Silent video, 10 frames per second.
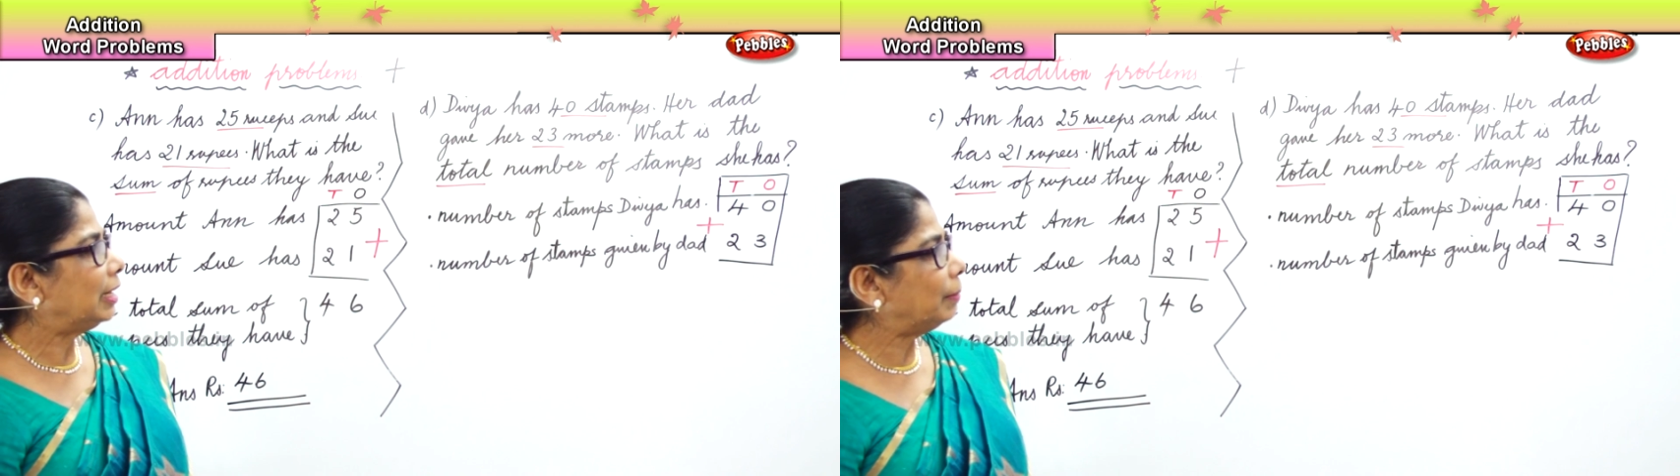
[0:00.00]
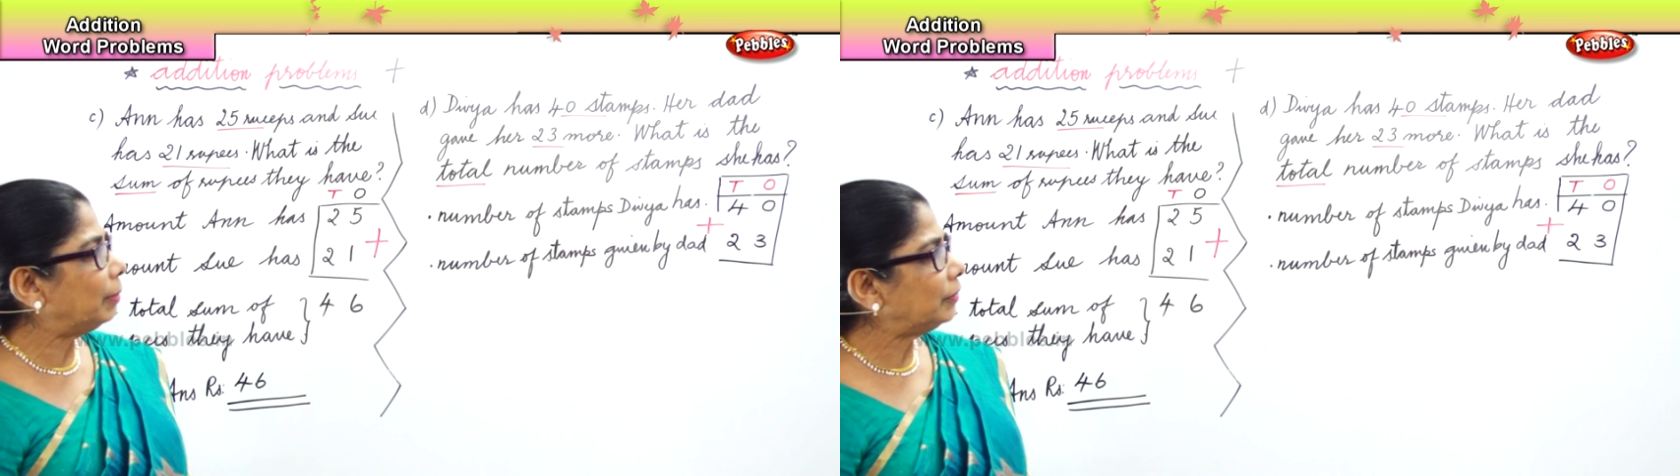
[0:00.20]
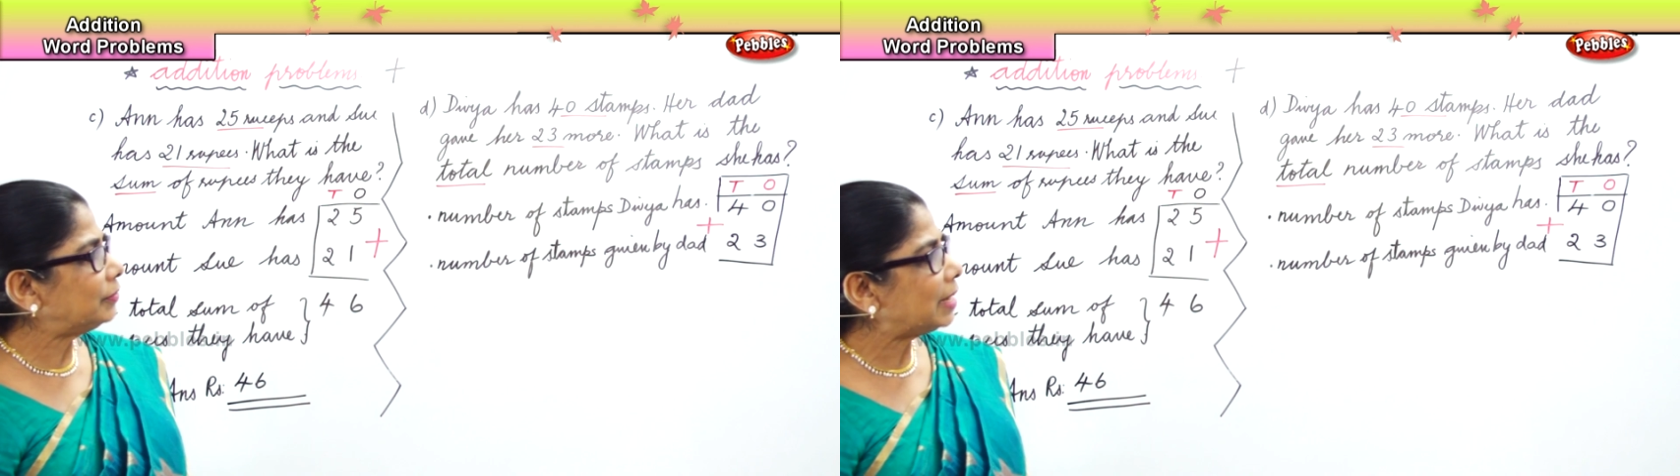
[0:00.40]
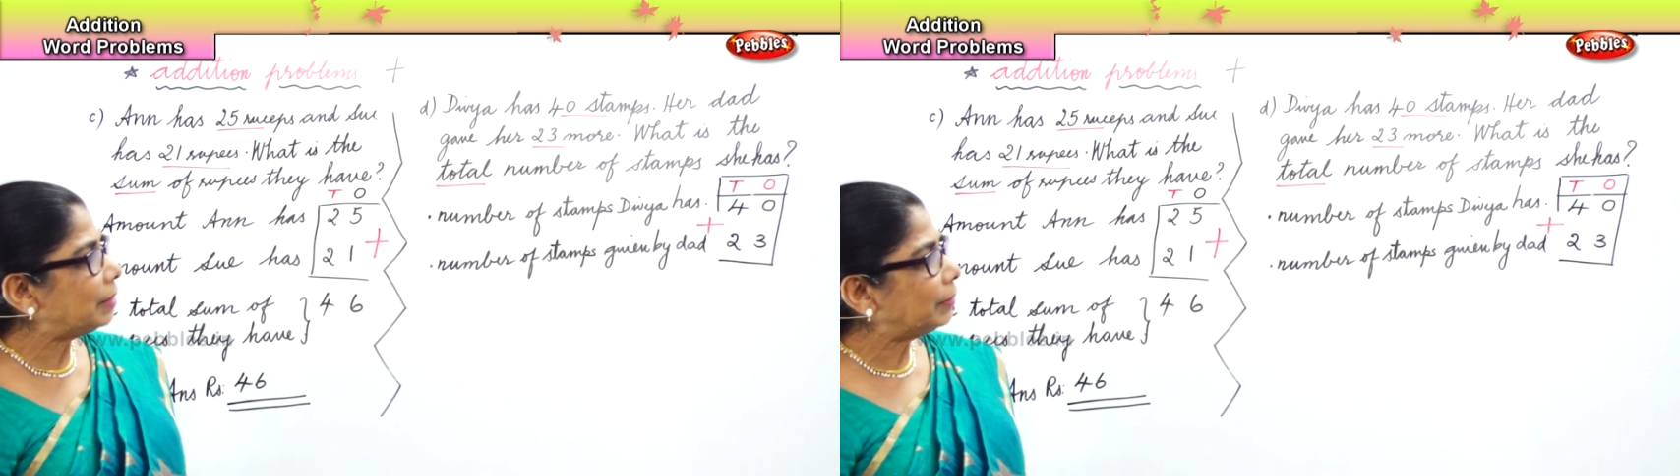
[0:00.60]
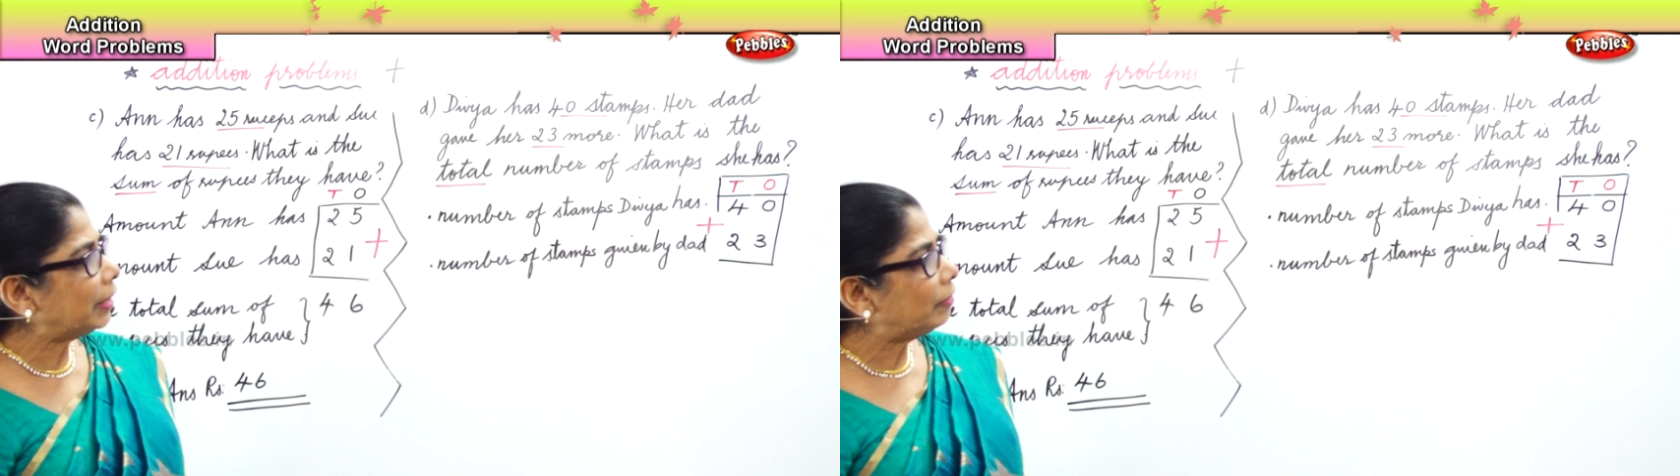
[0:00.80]
Number of
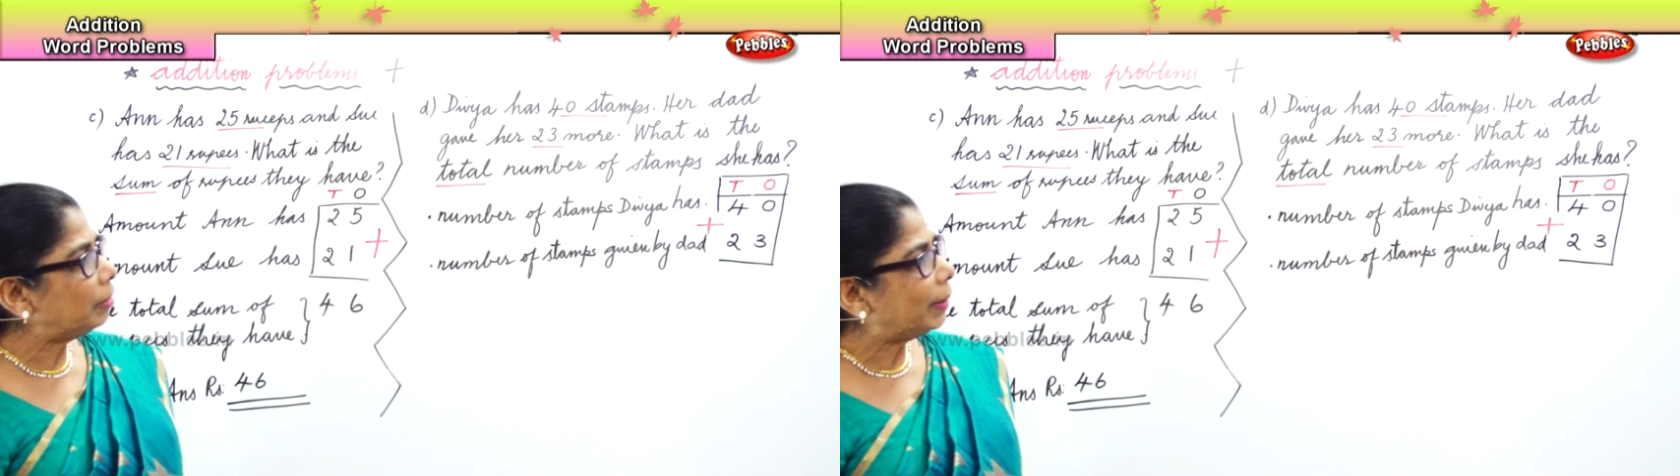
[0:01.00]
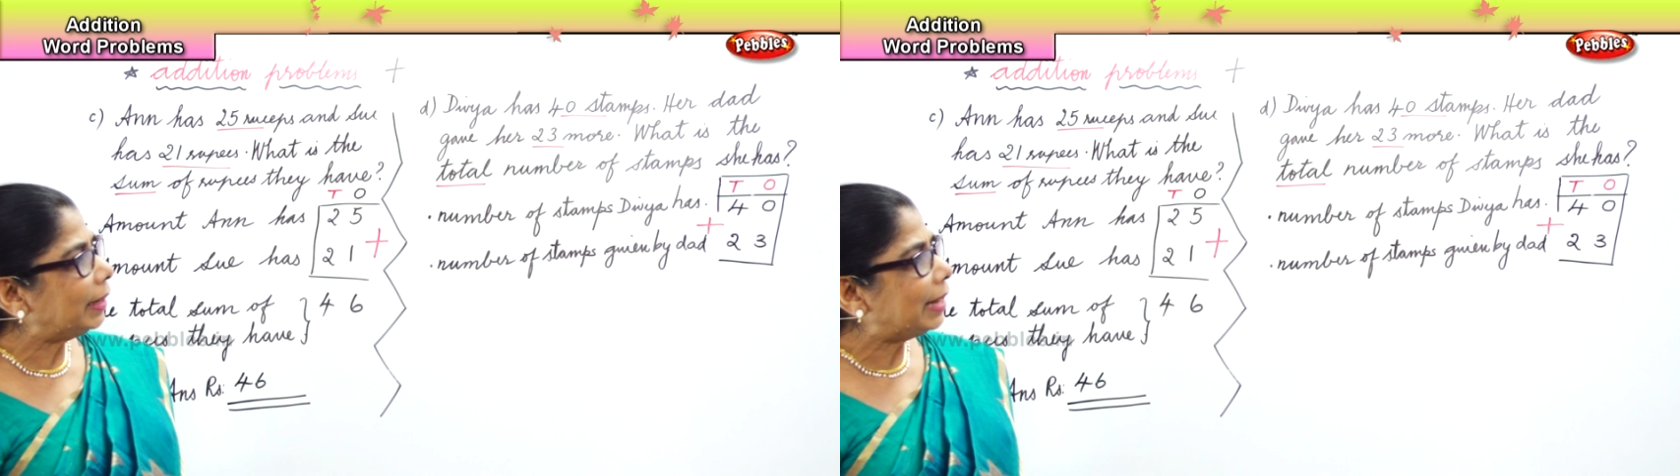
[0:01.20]
stamps given by